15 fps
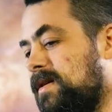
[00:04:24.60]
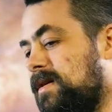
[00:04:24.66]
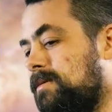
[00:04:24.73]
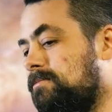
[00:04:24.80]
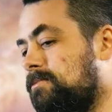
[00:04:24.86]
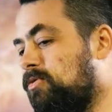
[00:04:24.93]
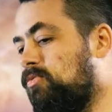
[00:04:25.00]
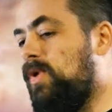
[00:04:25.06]

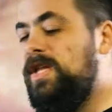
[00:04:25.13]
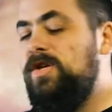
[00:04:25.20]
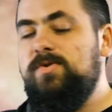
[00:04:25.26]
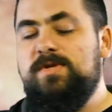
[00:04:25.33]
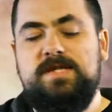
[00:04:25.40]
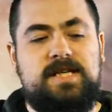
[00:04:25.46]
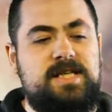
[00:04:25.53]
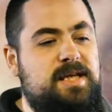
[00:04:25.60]
But when you
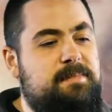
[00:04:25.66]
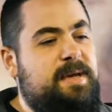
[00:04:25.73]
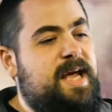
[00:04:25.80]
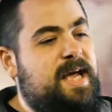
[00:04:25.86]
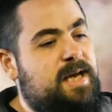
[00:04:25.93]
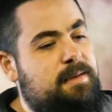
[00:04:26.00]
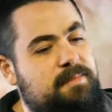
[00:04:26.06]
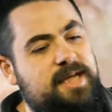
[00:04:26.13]
see them
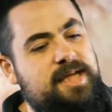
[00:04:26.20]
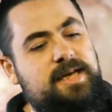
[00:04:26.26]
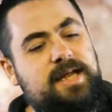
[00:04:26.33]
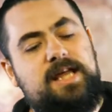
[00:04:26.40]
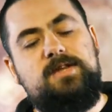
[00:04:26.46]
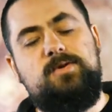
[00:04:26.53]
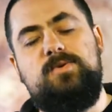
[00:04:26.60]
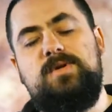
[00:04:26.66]
animate
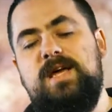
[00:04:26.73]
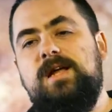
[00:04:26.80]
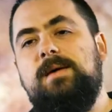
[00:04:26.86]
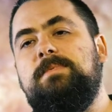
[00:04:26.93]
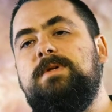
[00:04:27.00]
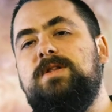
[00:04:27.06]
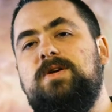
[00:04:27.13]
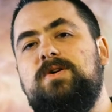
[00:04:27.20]
and you get up
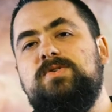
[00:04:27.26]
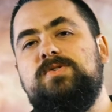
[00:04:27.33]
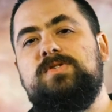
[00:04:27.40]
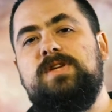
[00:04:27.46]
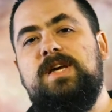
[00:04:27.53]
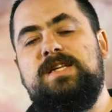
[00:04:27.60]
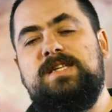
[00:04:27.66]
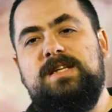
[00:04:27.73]
close,
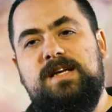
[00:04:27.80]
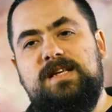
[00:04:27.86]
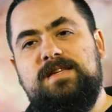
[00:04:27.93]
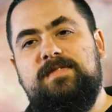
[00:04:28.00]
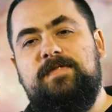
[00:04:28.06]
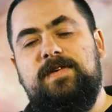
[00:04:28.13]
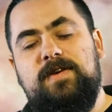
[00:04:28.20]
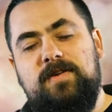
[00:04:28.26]
it does
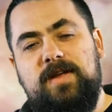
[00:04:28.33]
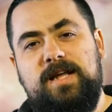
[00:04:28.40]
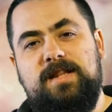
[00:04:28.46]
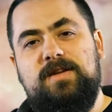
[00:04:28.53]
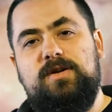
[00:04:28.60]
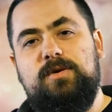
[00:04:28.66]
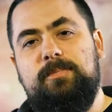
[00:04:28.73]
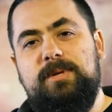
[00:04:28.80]
feel like
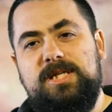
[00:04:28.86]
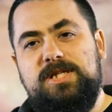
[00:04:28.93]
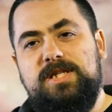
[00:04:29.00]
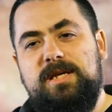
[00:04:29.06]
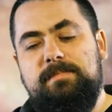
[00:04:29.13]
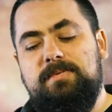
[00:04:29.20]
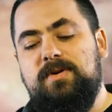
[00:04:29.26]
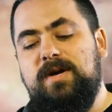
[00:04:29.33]
they're a bit
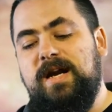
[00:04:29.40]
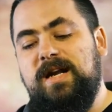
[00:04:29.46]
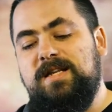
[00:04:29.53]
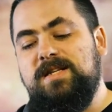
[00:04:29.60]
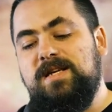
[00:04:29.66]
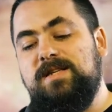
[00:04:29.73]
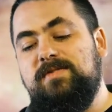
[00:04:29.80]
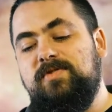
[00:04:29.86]
cheaper, and it
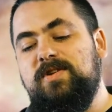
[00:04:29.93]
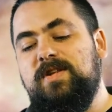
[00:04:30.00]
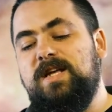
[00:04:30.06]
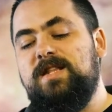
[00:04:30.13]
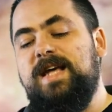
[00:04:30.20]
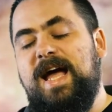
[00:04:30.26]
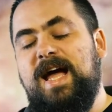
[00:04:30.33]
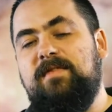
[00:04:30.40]
does feel like
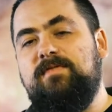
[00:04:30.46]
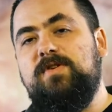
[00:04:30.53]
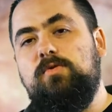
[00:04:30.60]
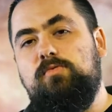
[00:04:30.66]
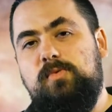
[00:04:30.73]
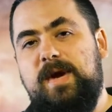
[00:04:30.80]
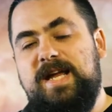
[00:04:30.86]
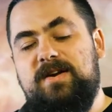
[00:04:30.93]
they have no
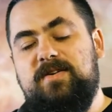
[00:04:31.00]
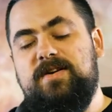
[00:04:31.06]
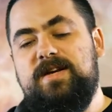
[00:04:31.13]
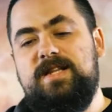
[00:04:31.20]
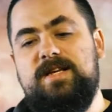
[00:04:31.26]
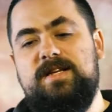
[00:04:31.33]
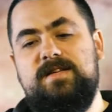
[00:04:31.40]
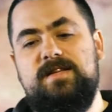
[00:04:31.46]
weight or
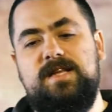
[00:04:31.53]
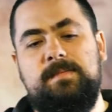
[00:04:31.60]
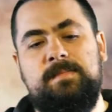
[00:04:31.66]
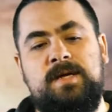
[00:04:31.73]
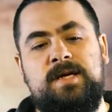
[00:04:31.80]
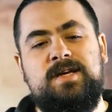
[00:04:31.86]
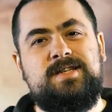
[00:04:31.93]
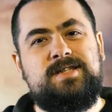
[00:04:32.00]
anything to them,
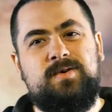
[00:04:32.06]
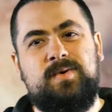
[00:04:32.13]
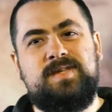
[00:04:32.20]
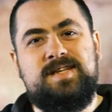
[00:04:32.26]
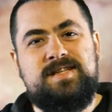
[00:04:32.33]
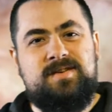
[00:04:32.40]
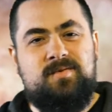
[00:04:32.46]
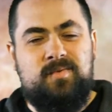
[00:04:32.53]
so it
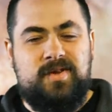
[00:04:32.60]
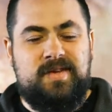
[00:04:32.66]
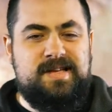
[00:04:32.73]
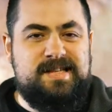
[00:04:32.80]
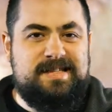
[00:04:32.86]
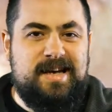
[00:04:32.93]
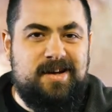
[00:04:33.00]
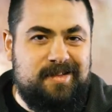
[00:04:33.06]
doesn't really
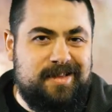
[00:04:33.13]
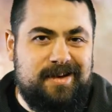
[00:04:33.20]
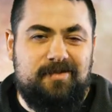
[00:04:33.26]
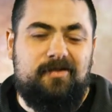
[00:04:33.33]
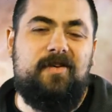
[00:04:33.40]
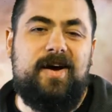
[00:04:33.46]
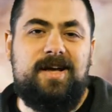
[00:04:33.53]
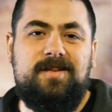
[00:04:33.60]
sell the
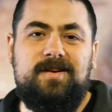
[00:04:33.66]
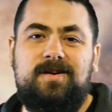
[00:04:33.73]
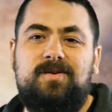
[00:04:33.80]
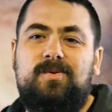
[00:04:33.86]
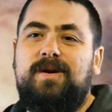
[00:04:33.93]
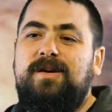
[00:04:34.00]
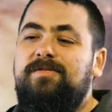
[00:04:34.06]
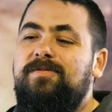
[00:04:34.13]
effect they're
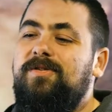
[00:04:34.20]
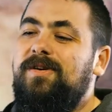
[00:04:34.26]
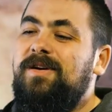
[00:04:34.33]
going for.